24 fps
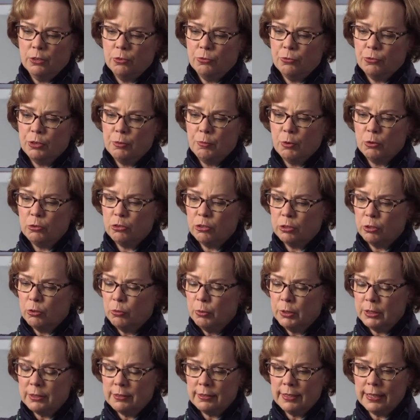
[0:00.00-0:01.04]
Free motion
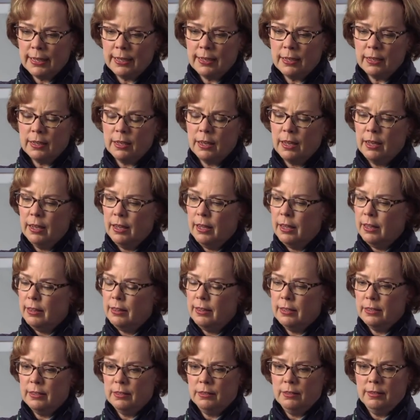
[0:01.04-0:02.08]
quilting,
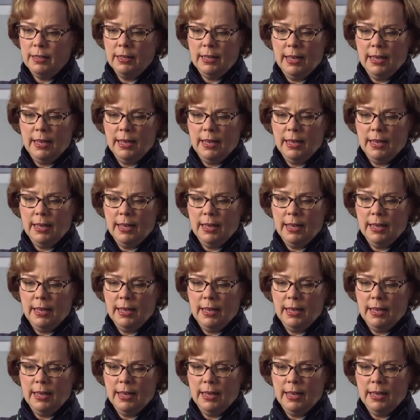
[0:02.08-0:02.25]
the